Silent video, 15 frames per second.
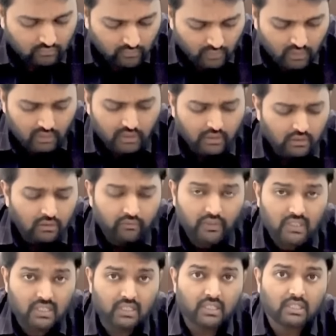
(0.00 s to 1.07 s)
the return
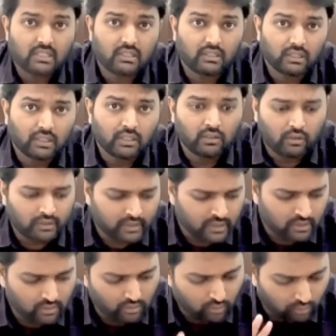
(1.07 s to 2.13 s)
which he is earning on
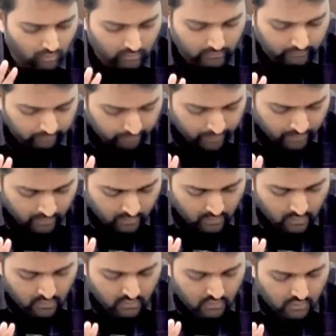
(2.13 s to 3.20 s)
his own.
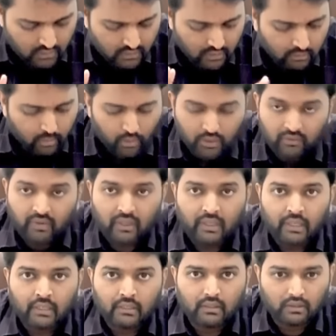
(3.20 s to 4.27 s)
So
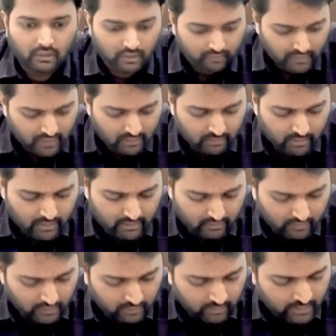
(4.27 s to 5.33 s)
0.18 divided by
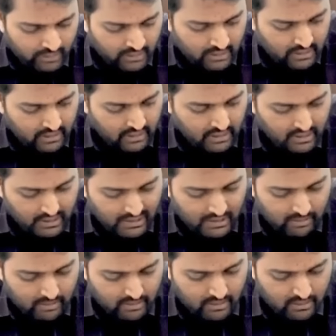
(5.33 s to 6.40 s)
1 minus initial
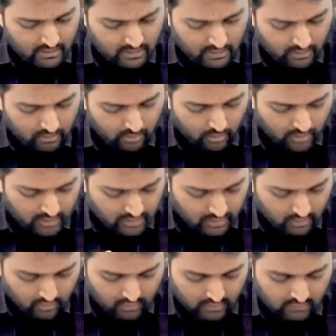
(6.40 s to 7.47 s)
expenses
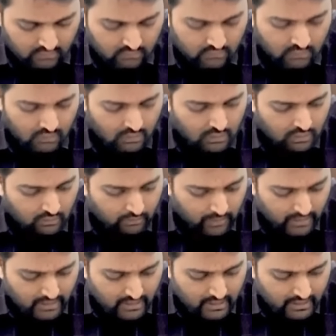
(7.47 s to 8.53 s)
0.01
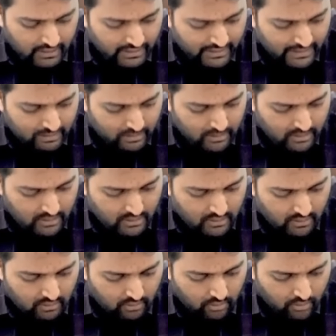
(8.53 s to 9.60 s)
plus recurring expenses
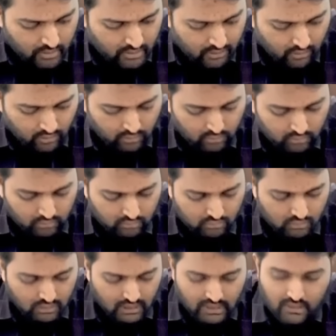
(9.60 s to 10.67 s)
0.02. So
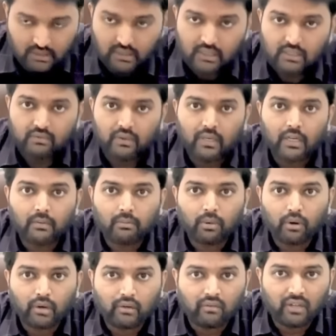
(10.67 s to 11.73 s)
the answer is
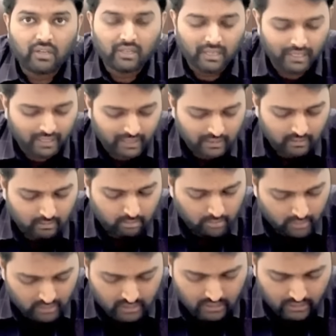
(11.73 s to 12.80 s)
20.18
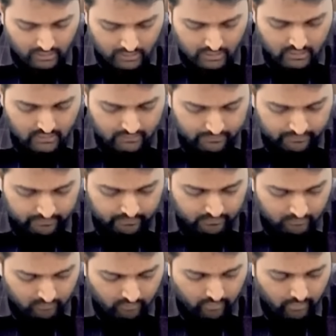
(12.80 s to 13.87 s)
percentage.
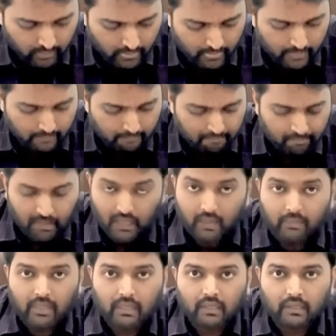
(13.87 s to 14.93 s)

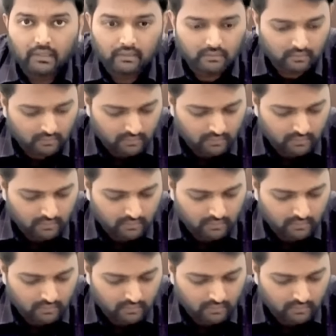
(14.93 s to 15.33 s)
Am I clear?